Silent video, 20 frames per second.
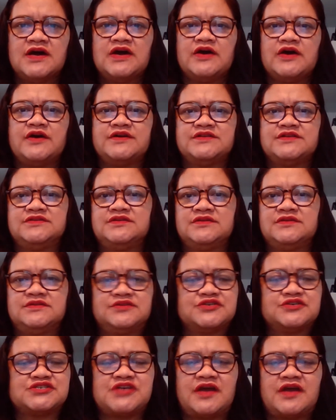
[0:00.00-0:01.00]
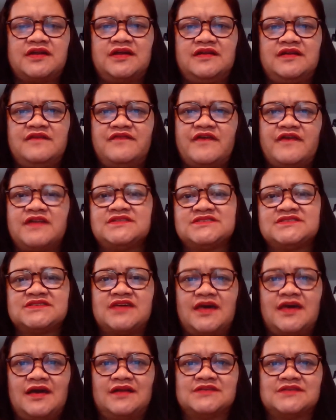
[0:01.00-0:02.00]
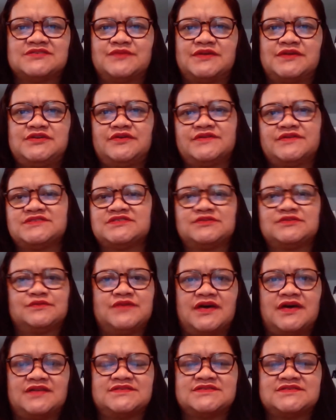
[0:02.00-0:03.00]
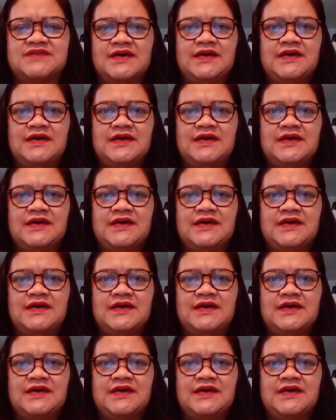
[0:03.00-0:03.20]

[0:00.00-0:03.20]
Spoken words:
or to share the different skills with your students